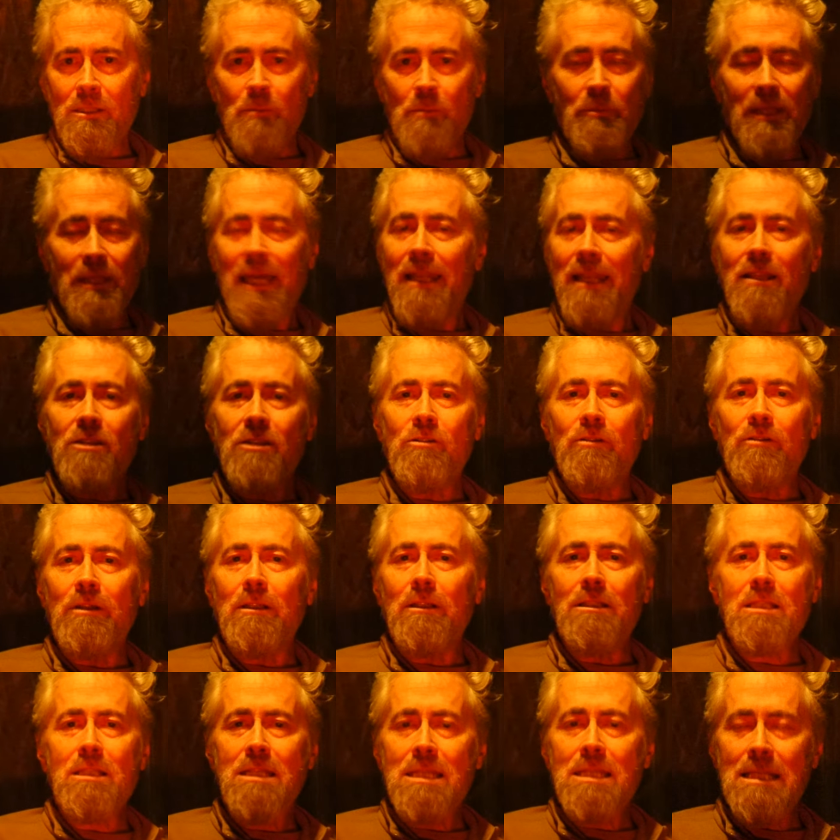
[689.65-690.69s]
The planets are
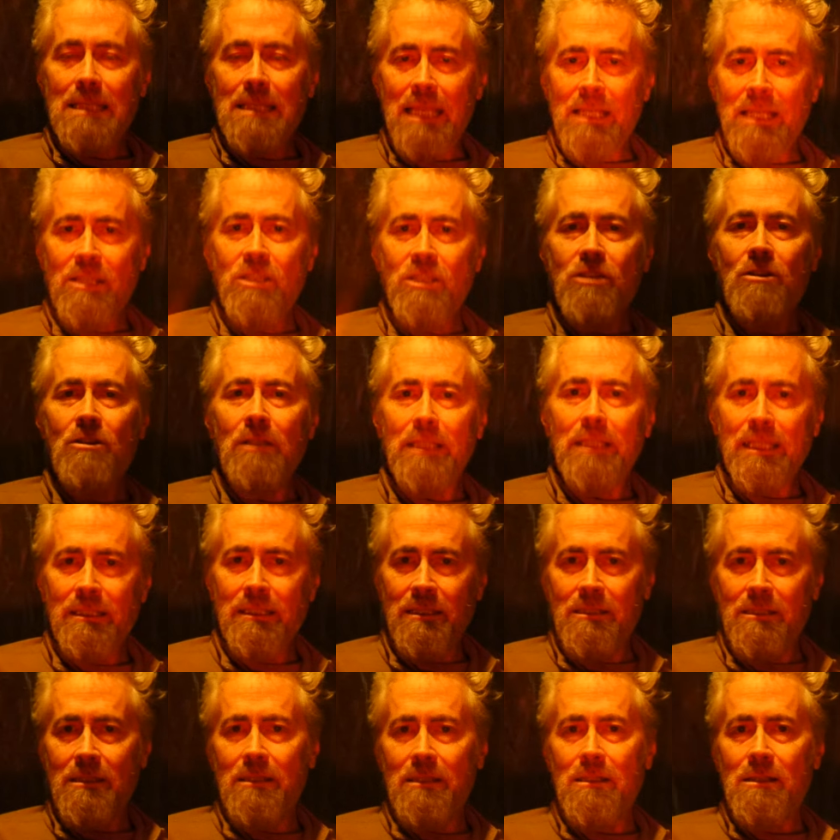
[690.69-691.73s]
celestial
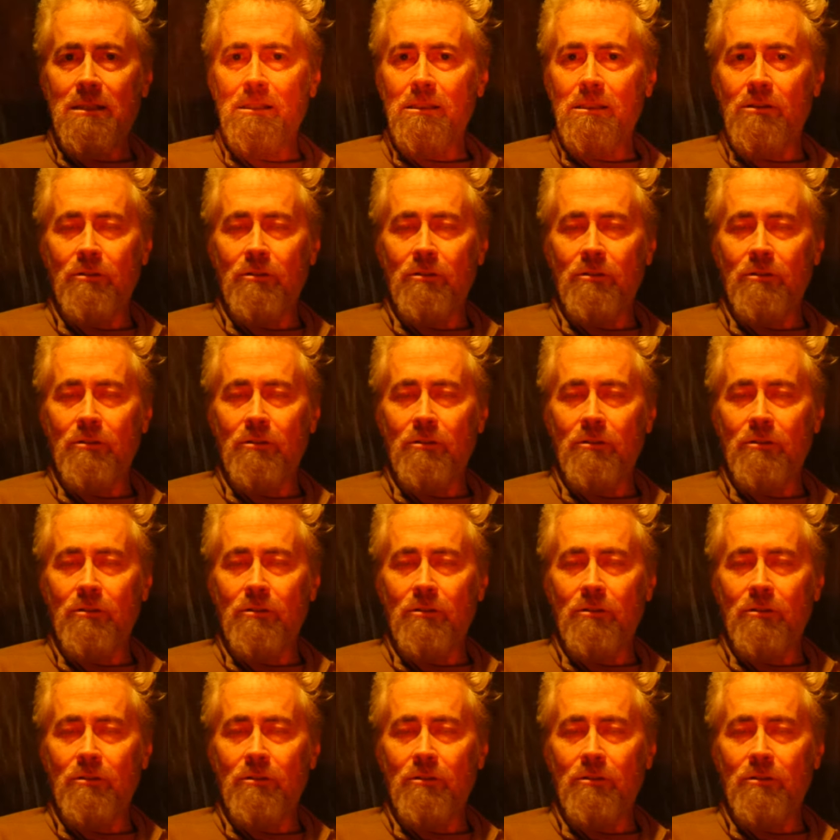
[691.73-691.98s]
entities.